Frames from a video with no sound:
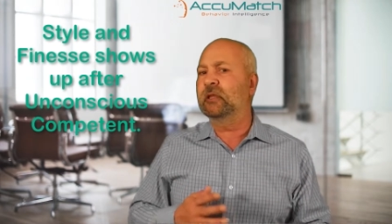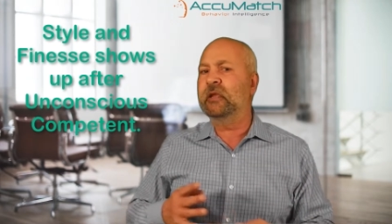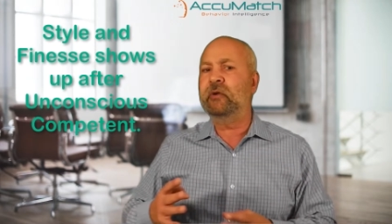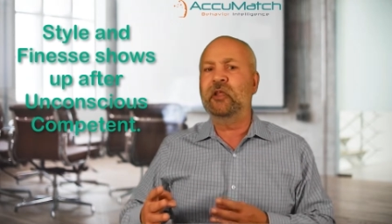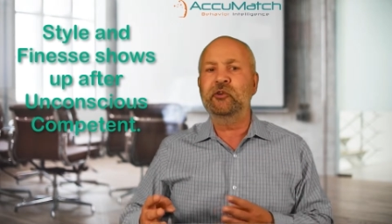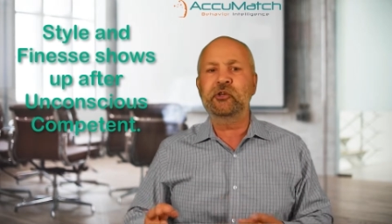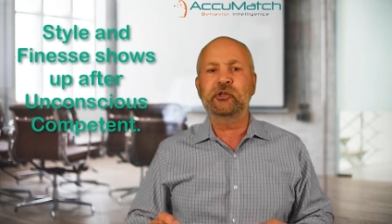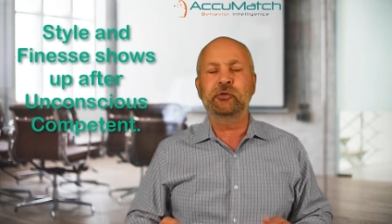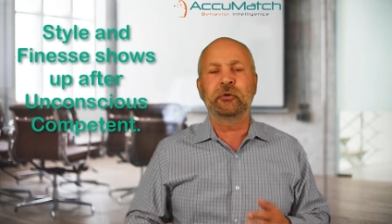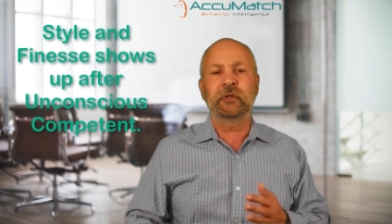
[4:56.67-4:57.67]
they're
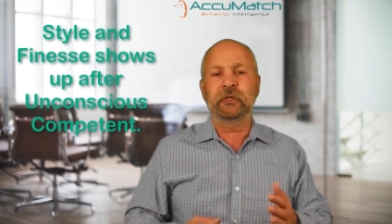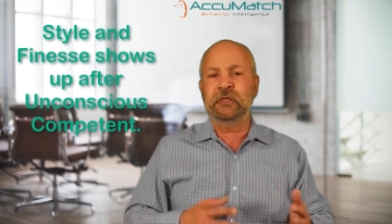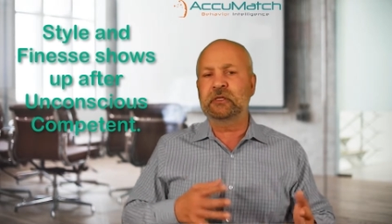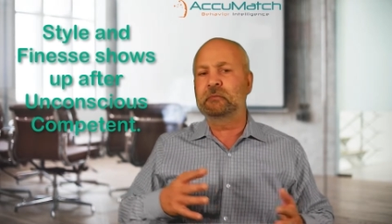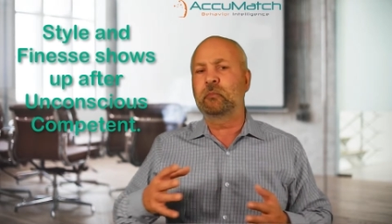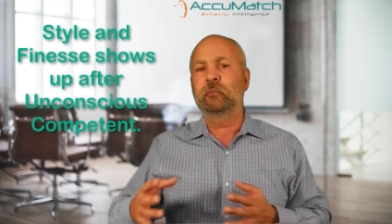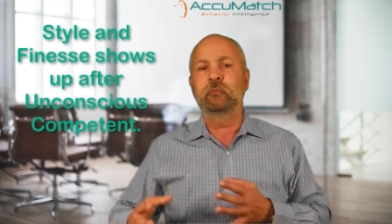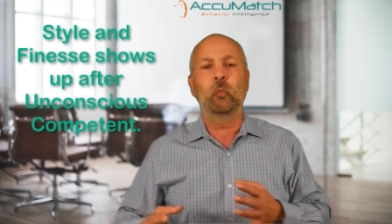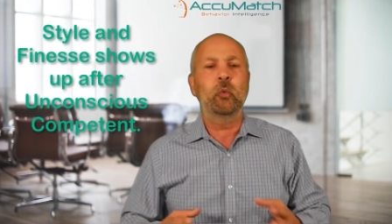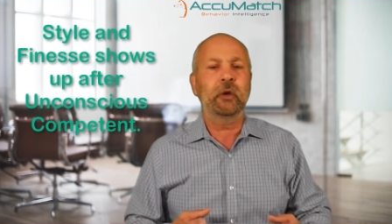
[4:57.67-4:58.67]
unsure, they're
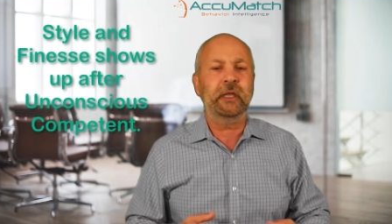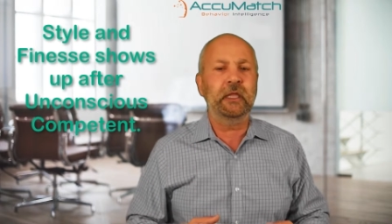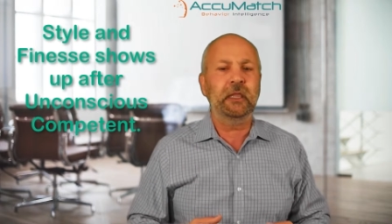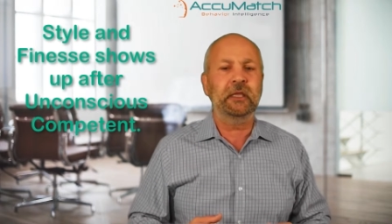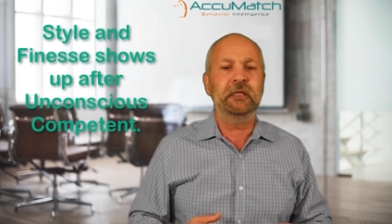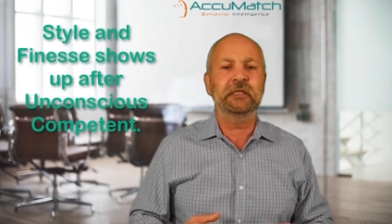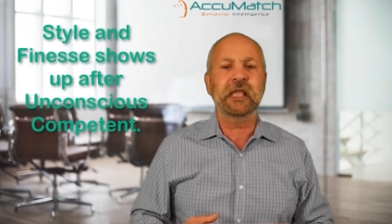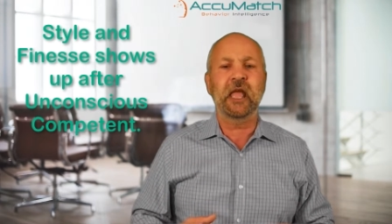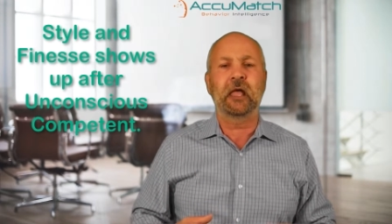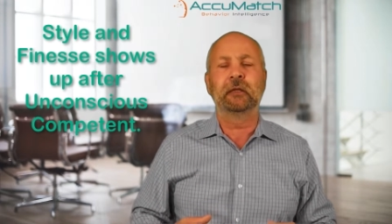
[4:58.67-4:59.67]
working things
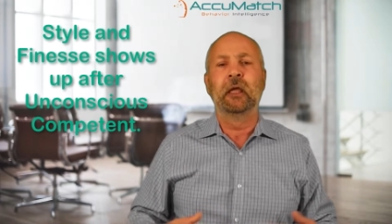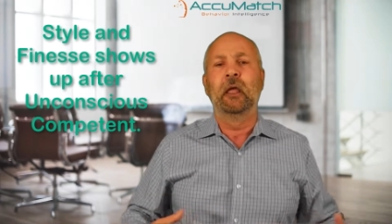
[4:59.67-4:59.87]
out.